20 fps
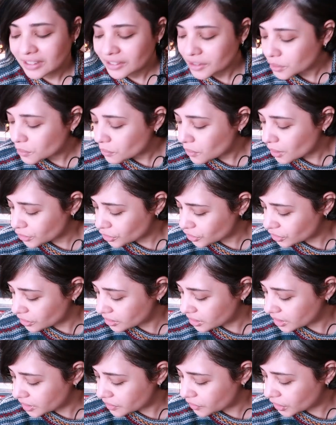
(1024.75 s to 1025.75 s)
that you watched
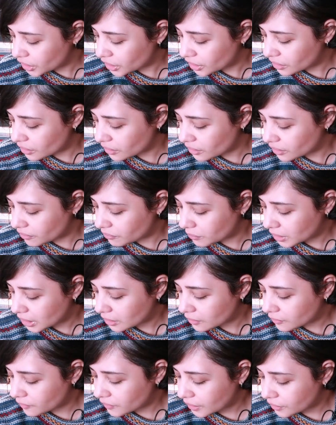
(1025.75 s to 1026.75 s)
this video of
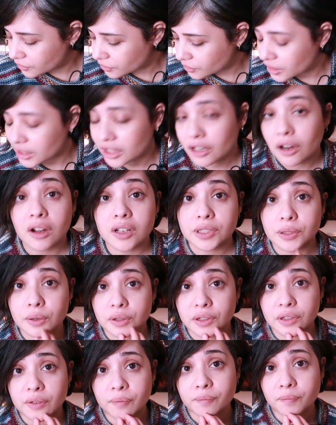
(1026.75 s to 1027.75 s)
me floundering.
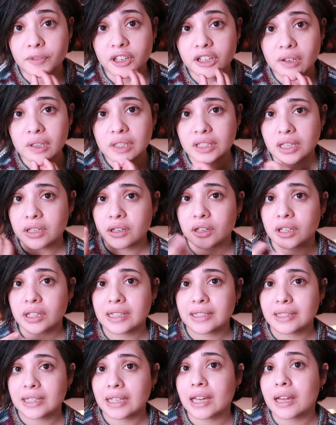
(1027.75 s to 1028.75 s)
Also, the videos that you're
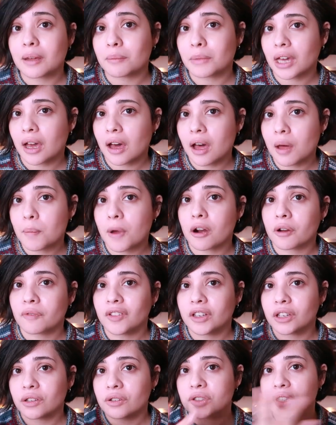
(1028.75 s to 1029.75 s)
gonna see coming up are
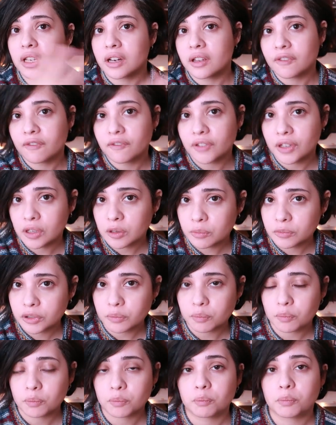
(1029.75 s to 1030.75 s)
videos that I
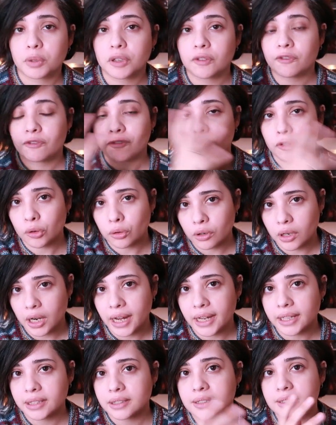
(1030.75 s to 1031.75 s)
filmed before
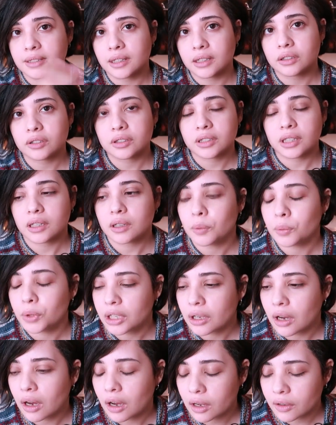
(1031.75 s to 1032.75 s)
I decided to take a
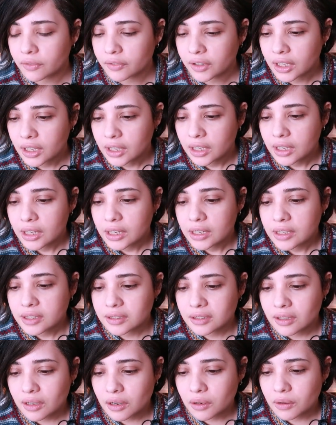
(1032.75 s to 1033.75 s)
week off.
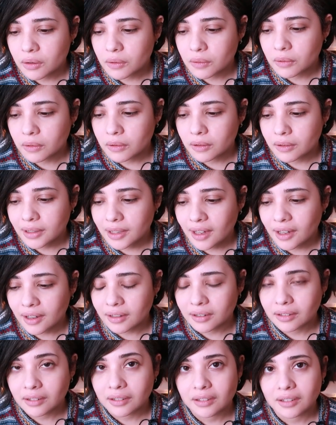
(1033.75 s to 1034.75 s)
So, yeah,